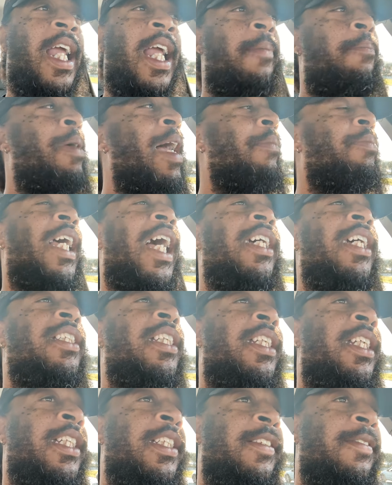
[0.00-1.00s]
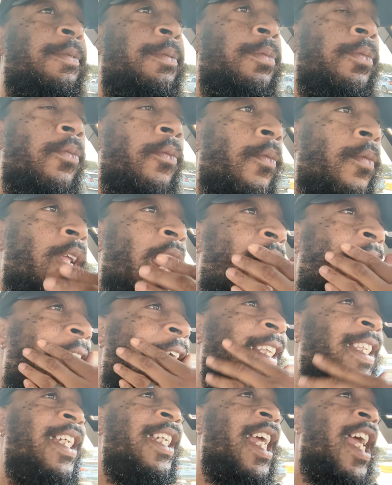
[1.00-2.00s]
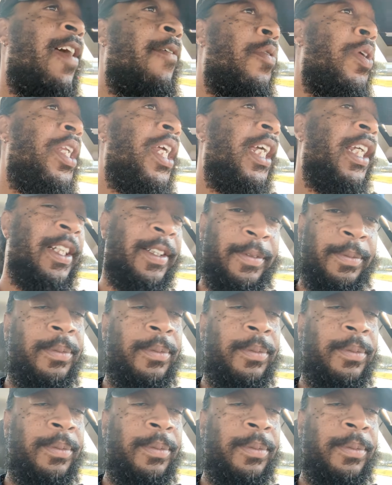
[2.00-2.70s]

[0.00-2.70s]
can't baptize today. I think every day